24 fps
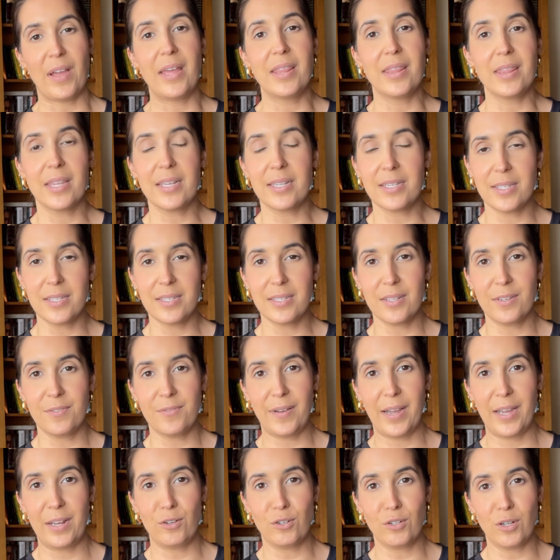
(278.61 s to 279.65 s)
And this is the
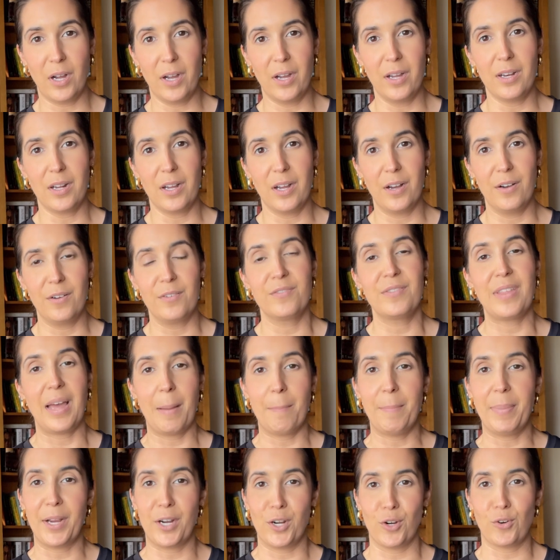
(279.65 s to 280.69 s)
final cut of
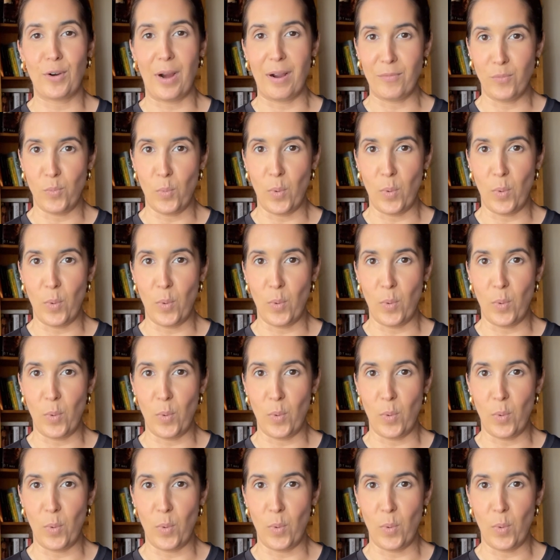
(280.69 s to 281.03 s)
that paragraph